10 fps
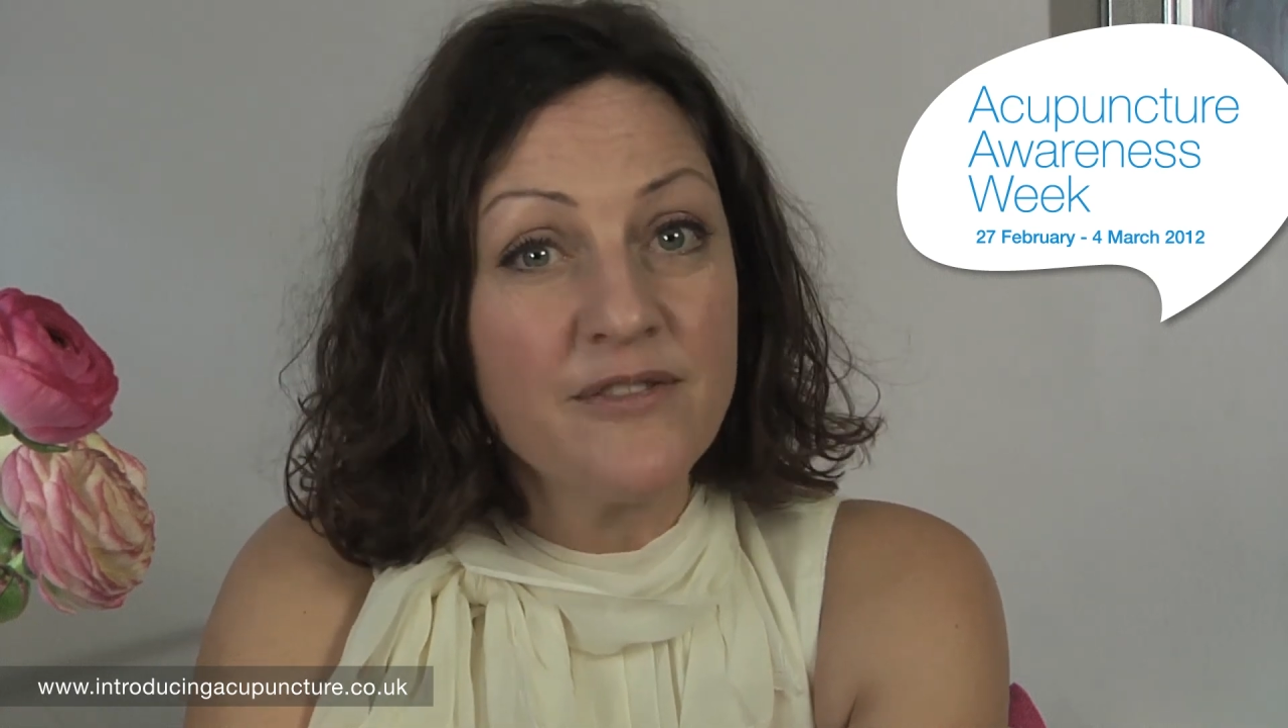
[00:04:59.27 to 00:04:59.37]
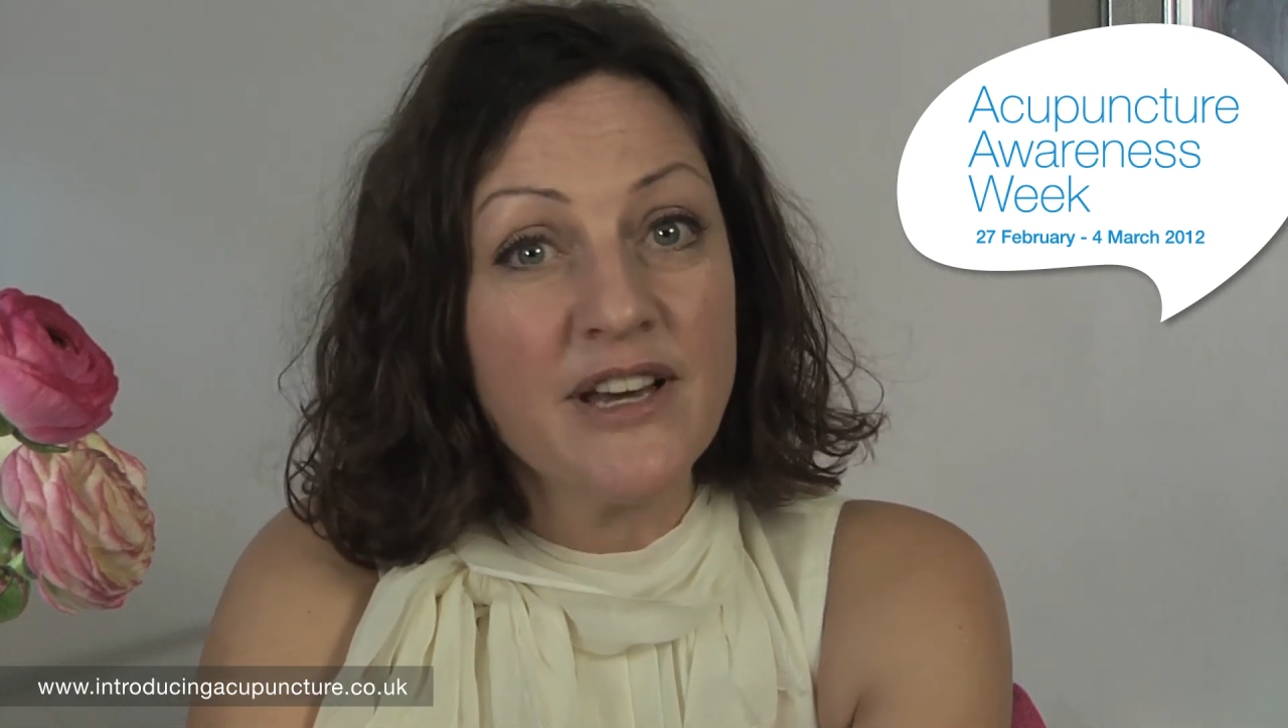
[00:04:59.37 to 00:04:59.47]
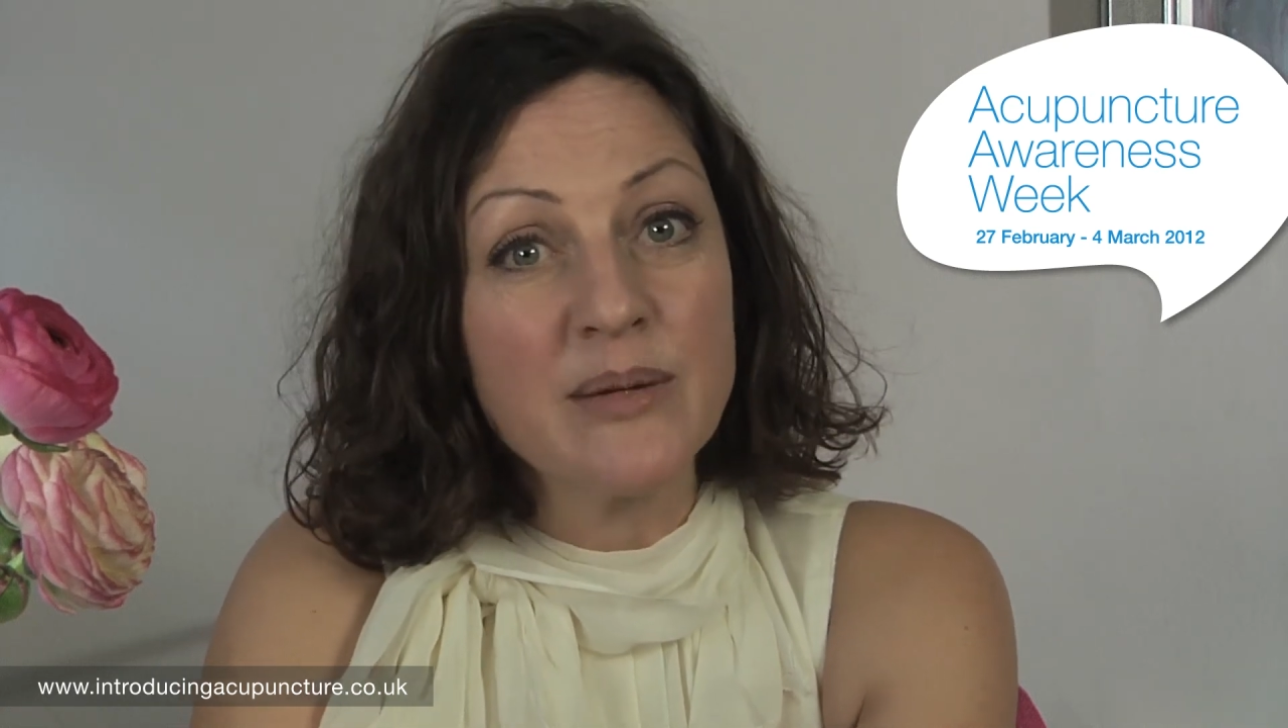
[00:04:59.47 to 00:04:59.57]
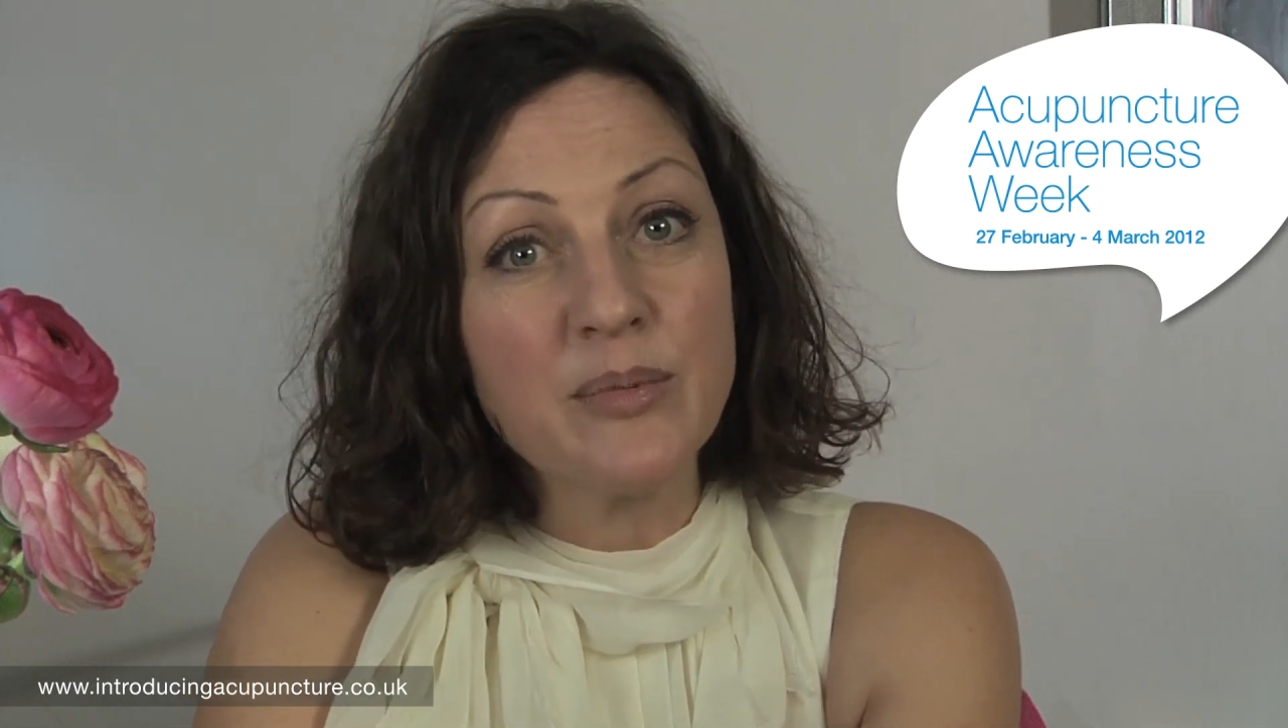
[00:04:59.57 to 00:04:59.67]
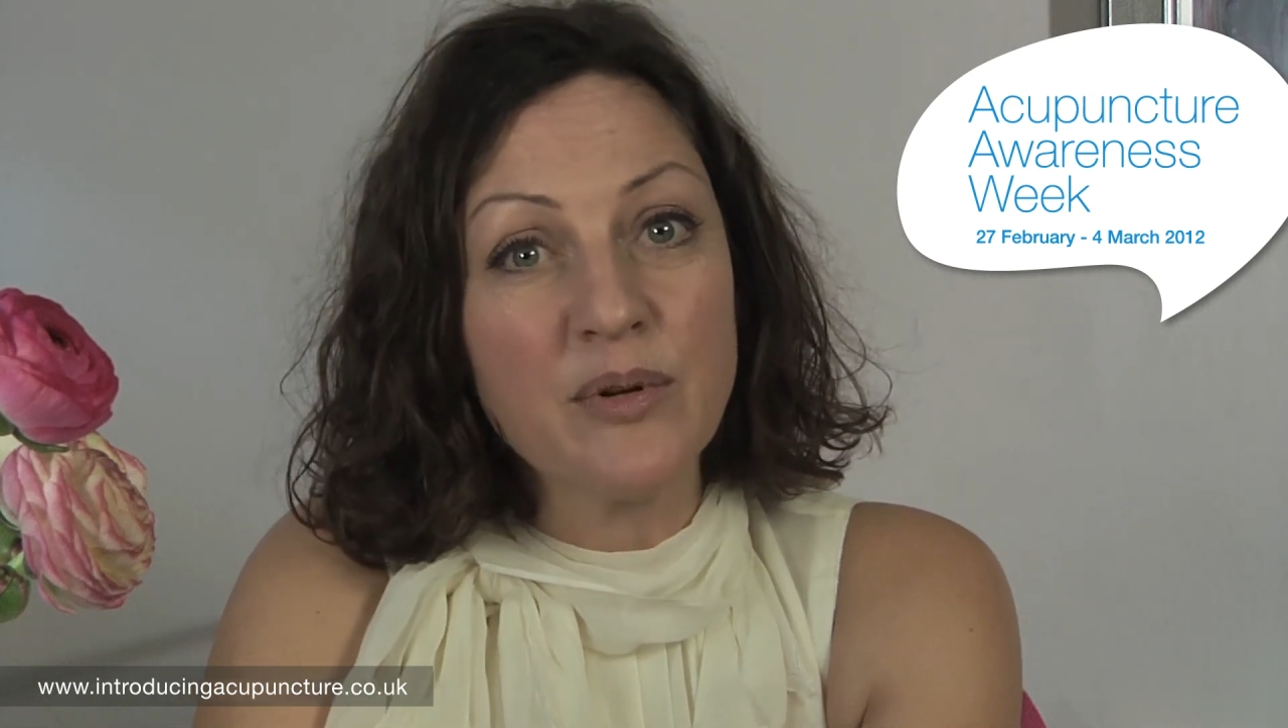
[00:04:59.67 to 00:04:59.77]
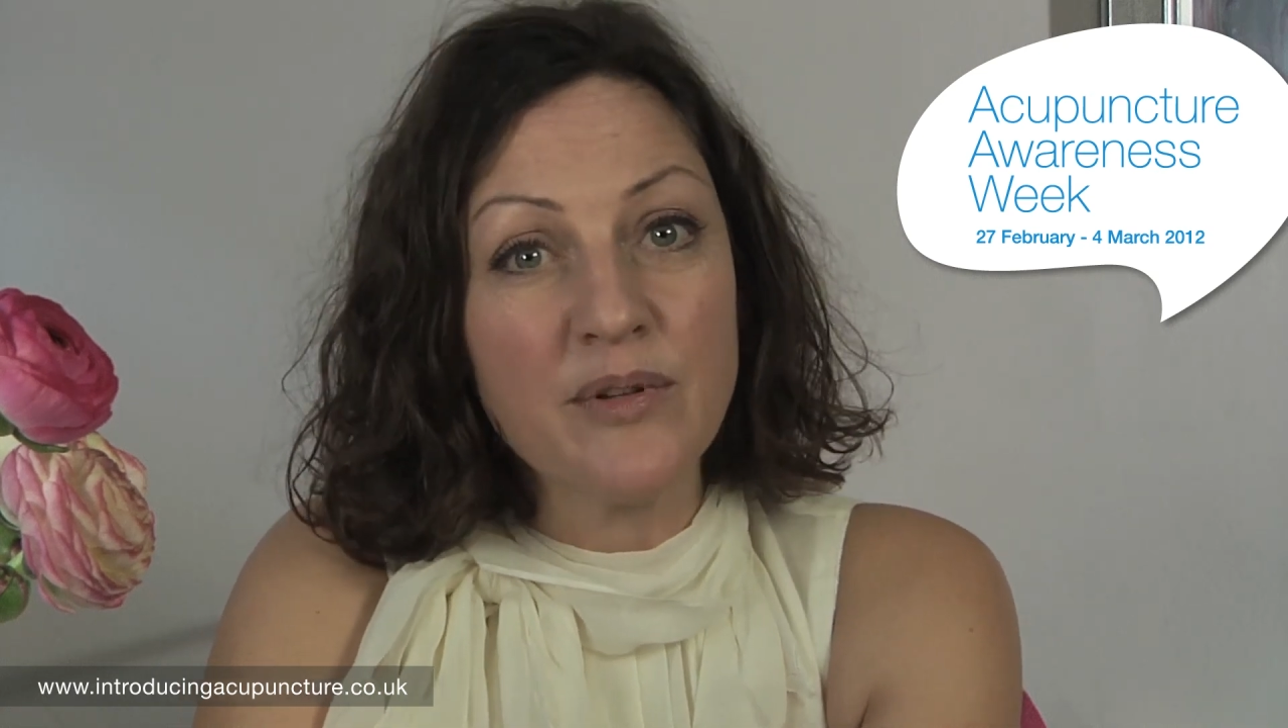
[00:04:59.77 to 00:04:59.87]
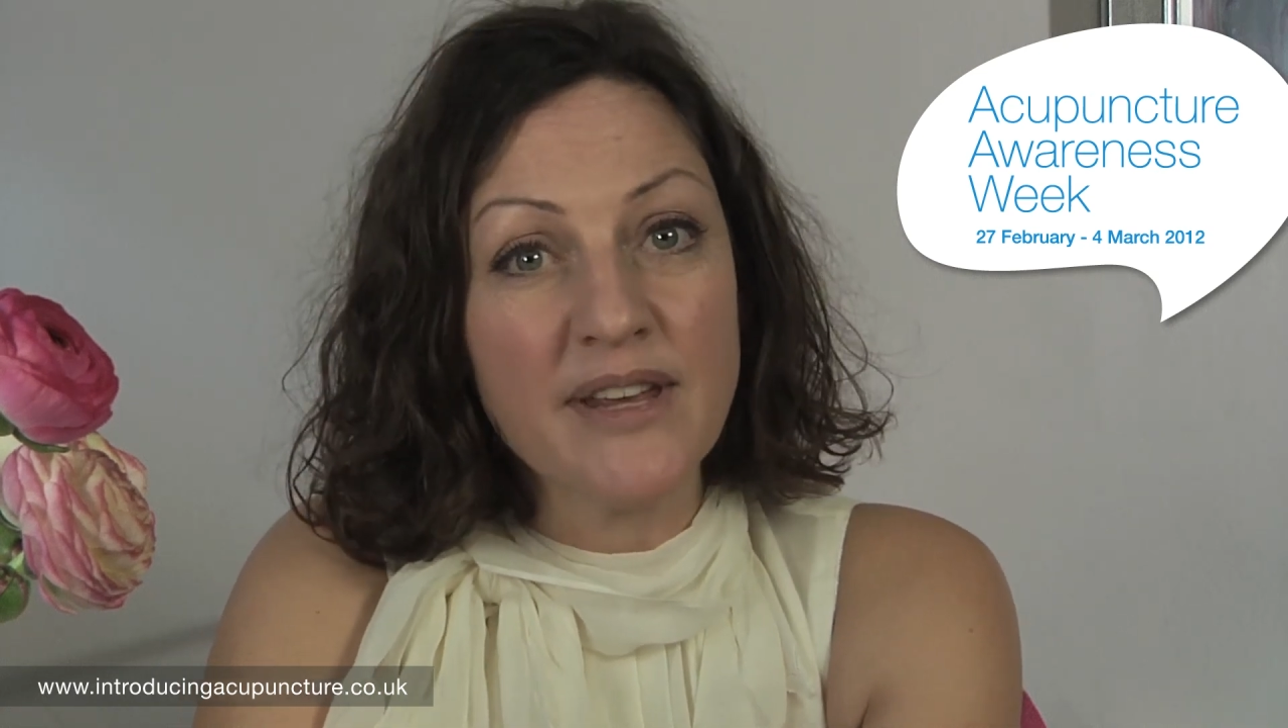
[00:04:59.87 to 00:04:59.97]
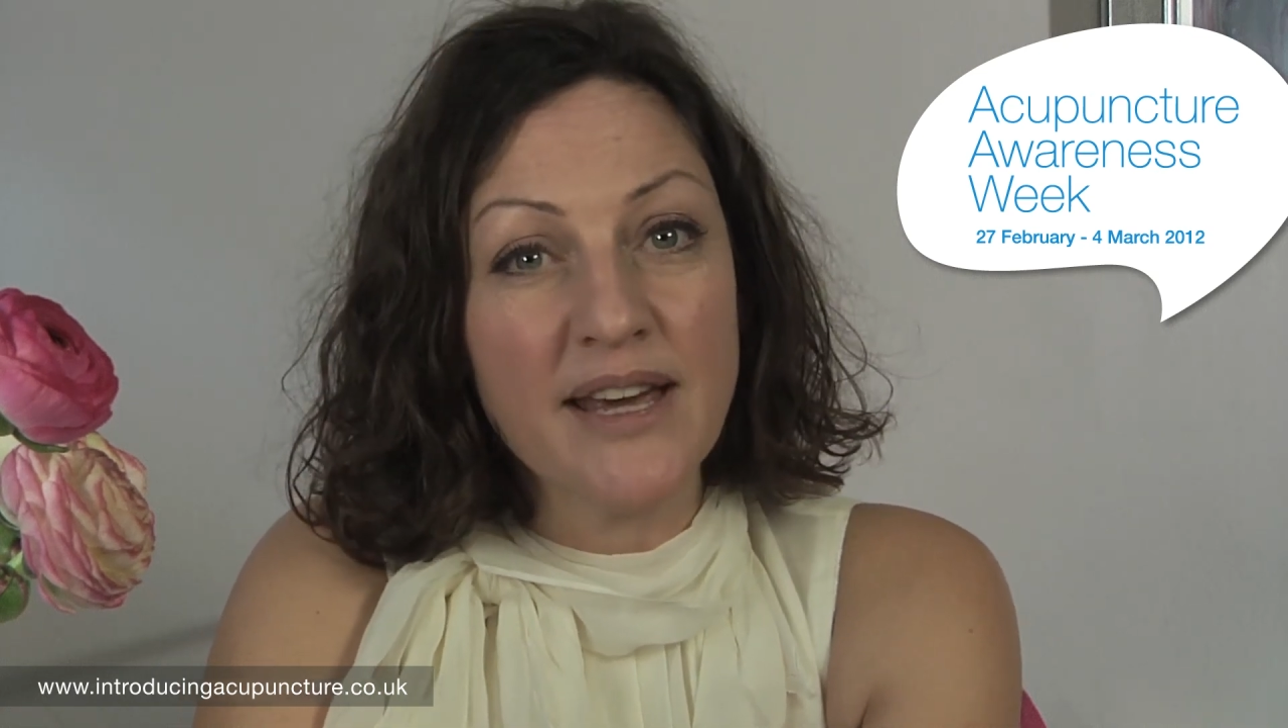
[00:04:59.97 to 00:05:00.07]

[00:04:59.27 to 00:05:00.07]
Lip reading: available on the